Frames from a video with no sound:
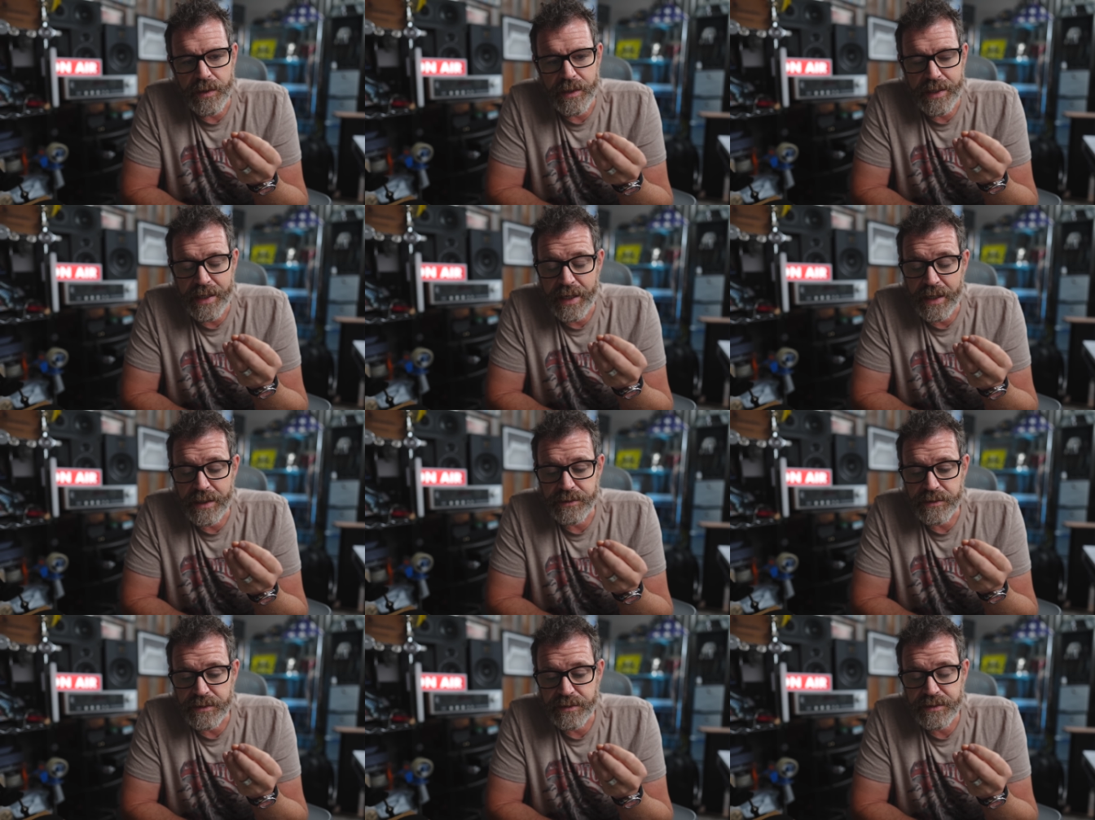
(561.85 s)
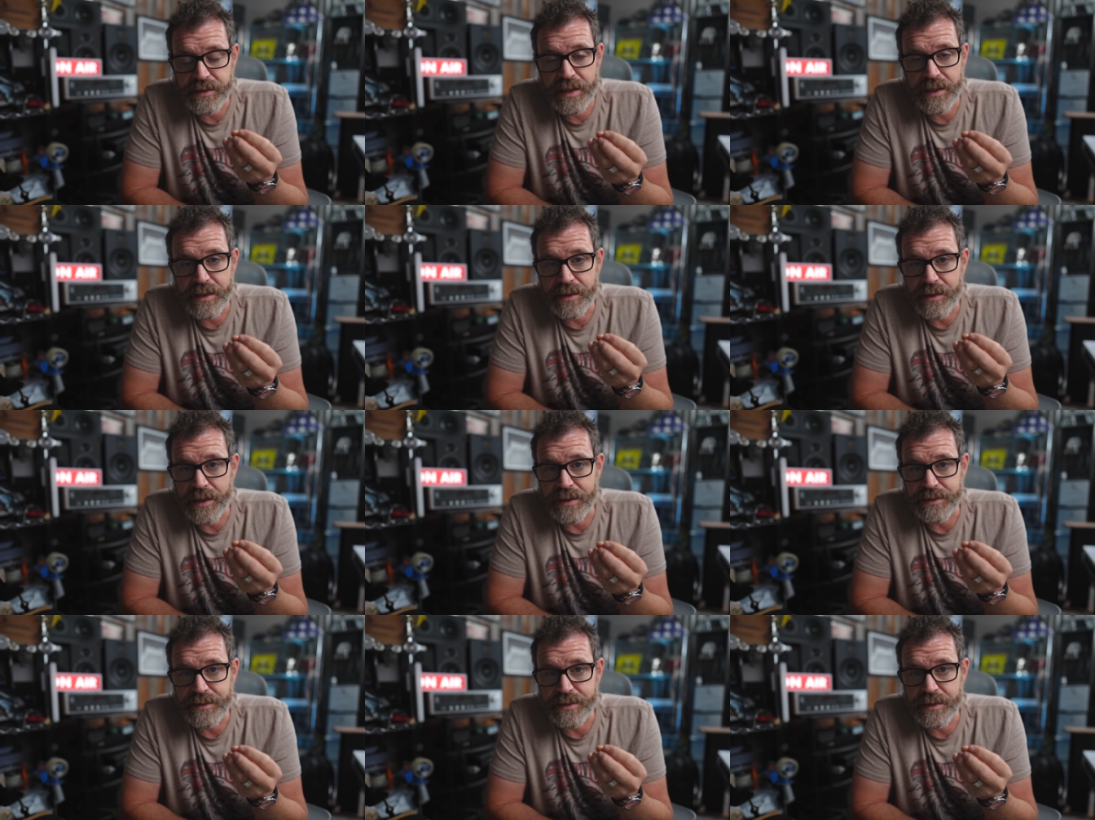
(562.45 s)
You can't just say
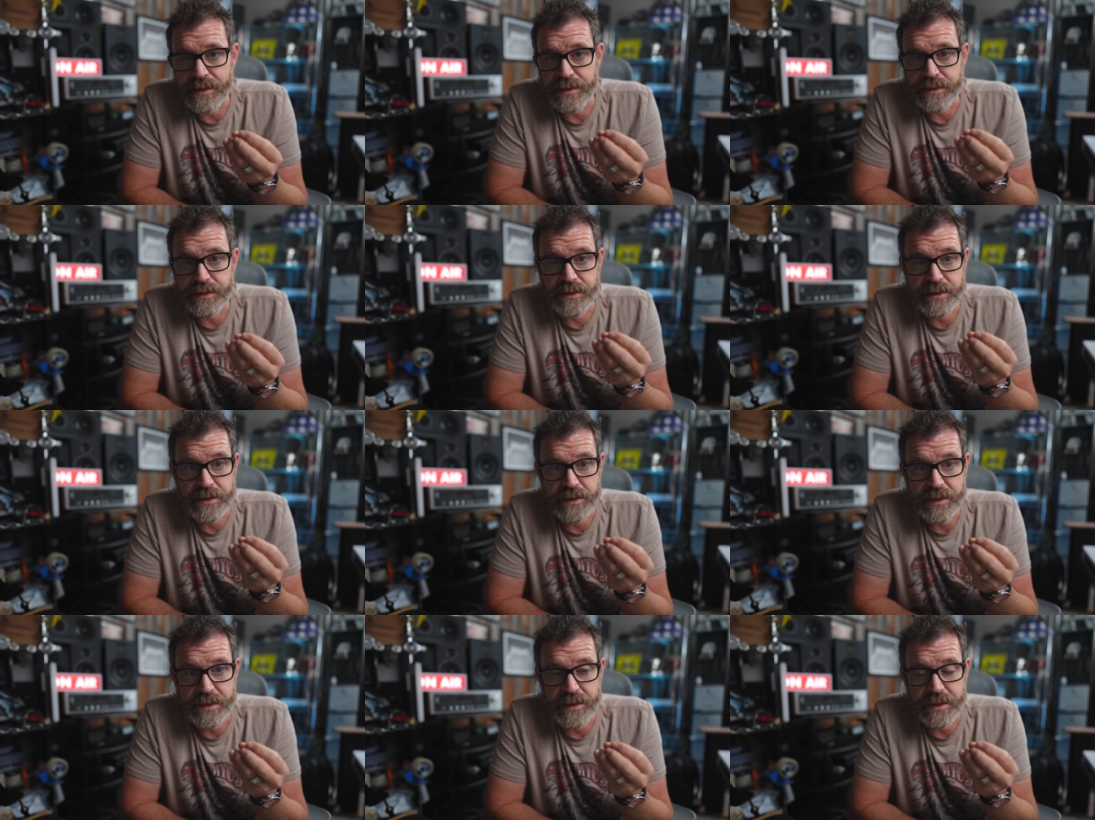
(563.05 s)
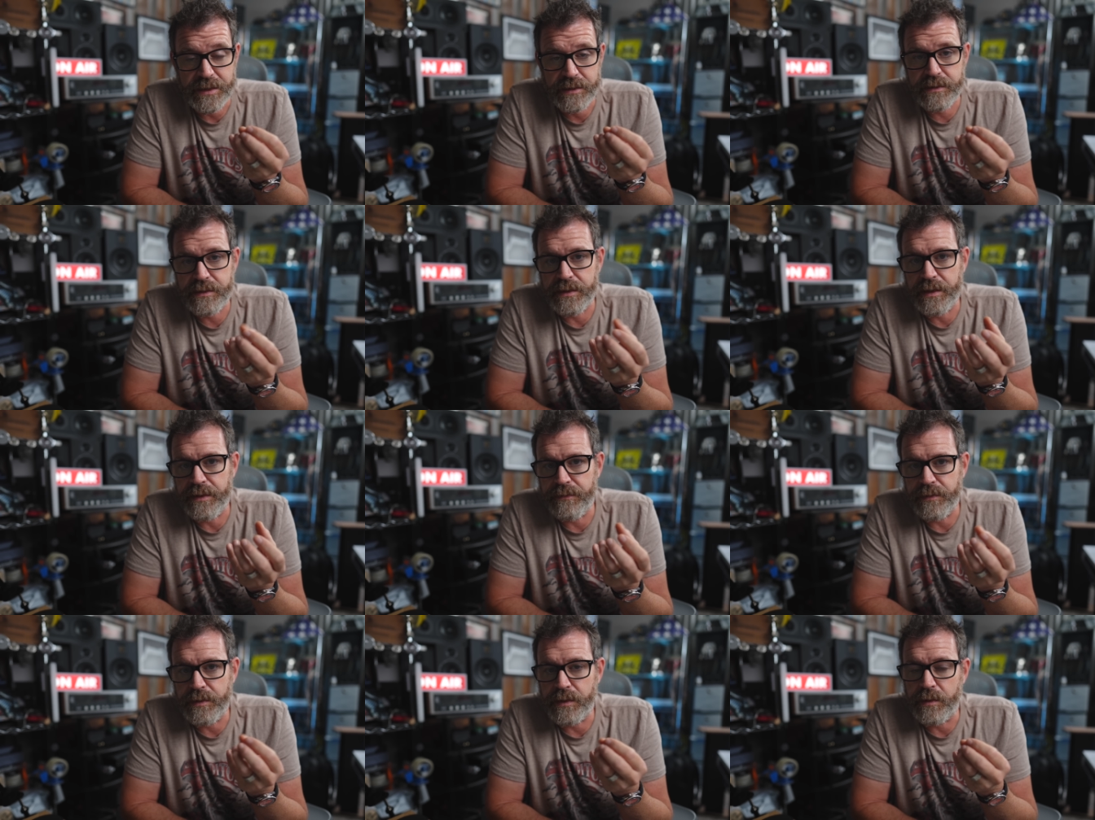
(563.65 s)
class D sucks,
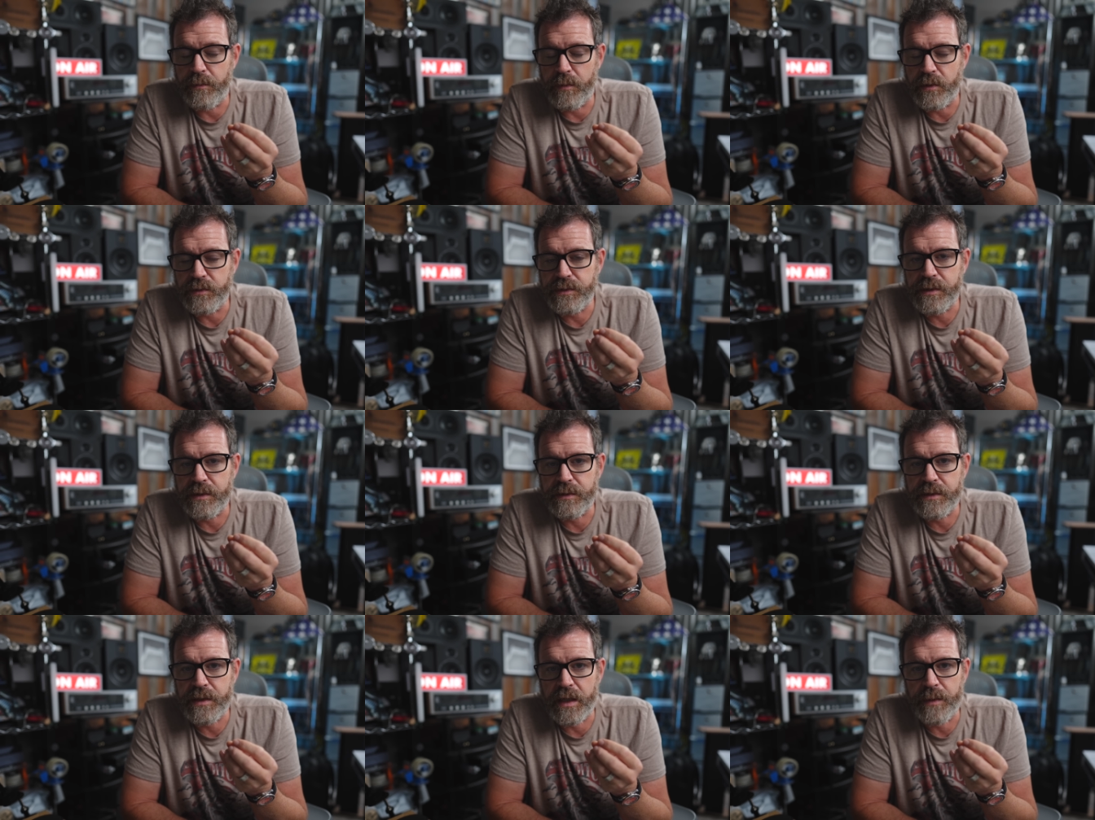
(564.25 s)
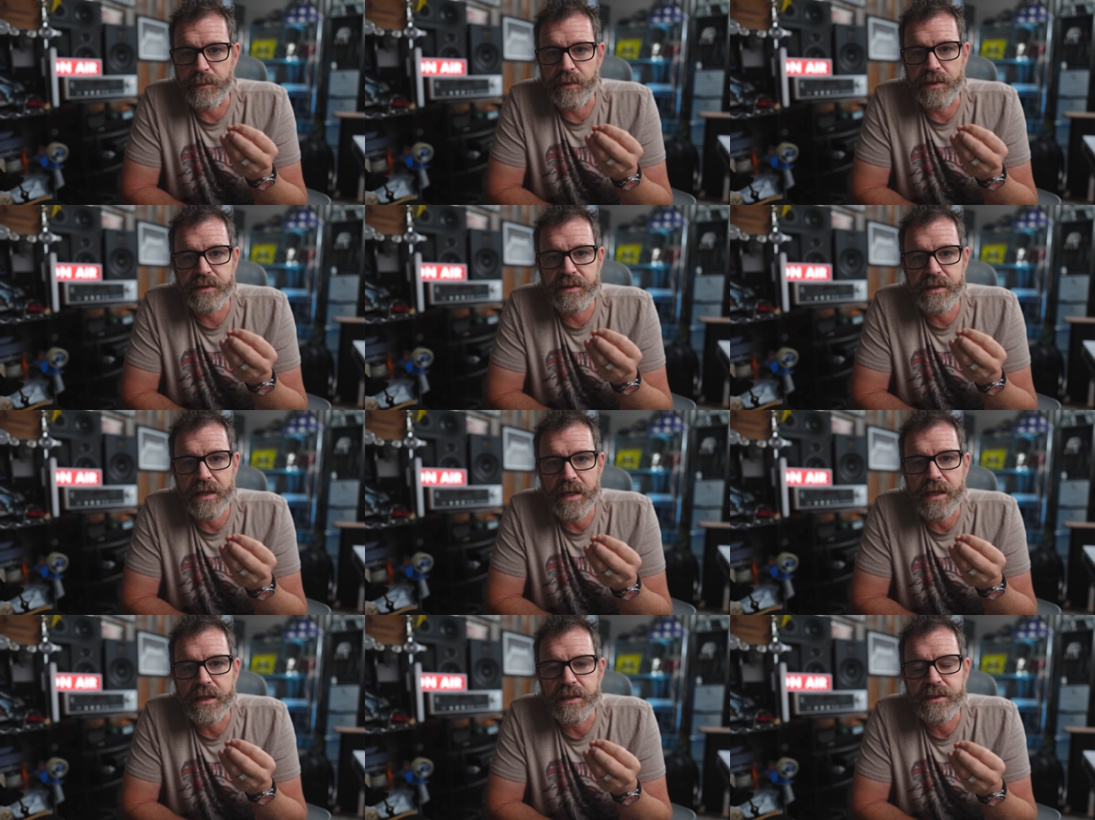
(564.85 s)
even though most of the time it
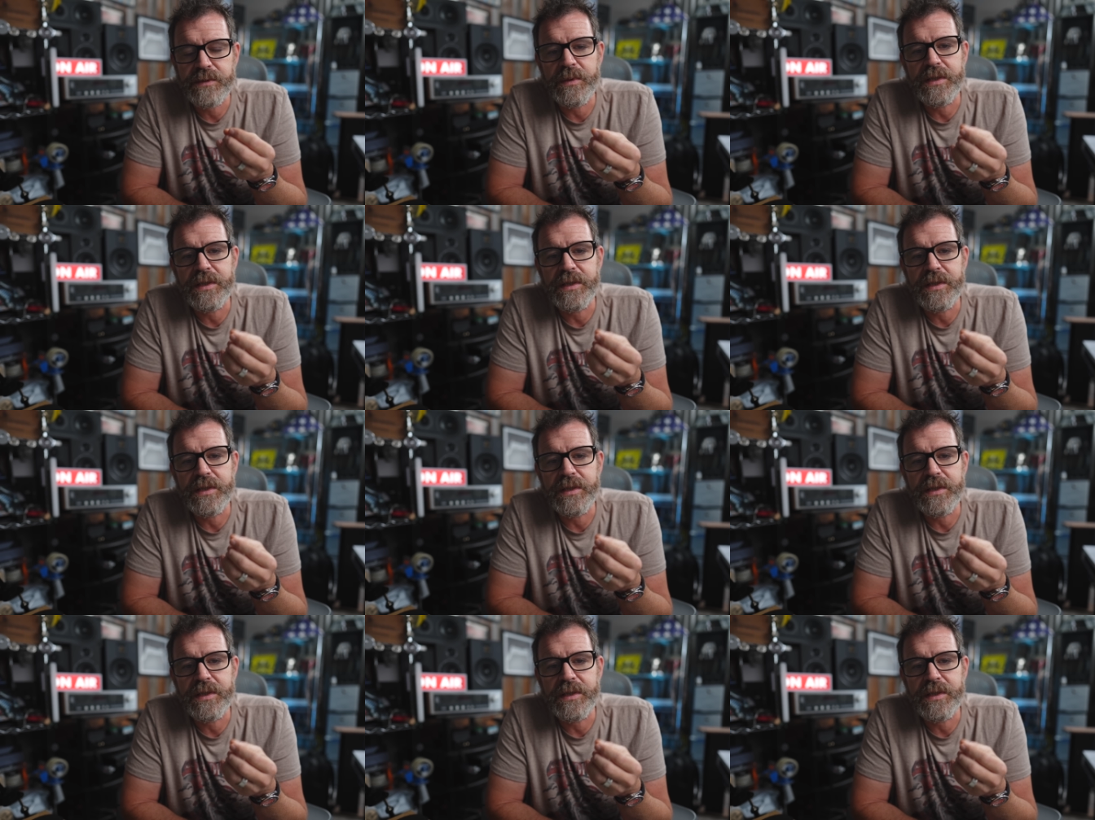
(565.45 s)
does,